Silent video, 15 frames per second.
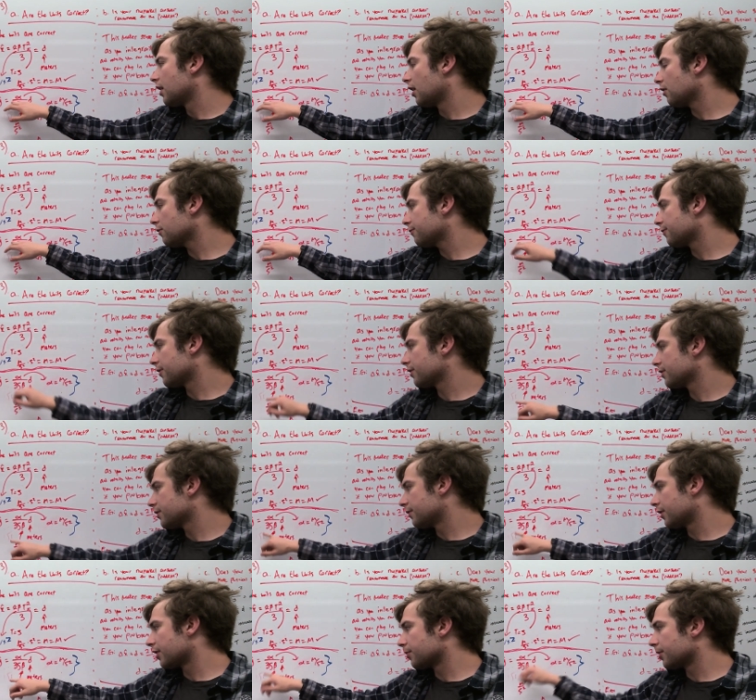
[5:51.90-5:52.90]
Alpha
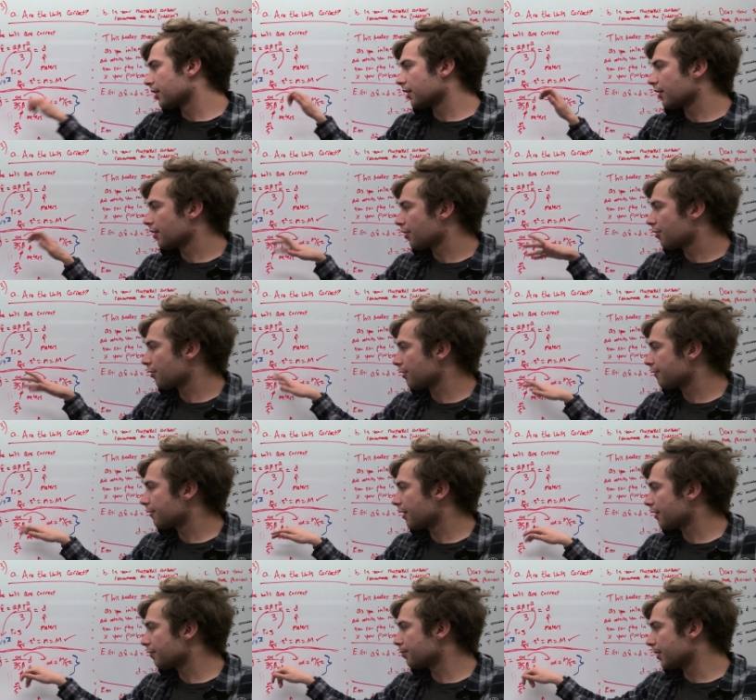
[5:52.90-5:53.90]
divided by
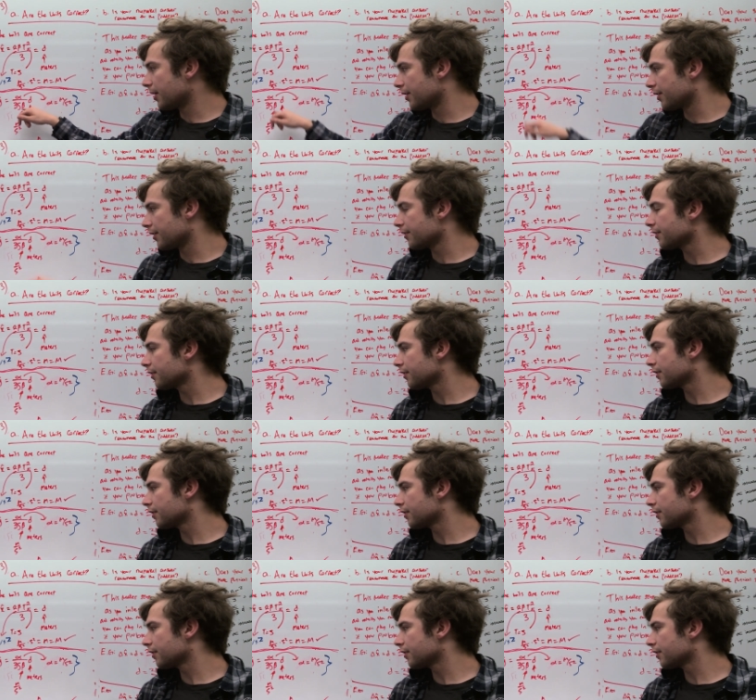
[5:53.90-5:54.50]
35 beta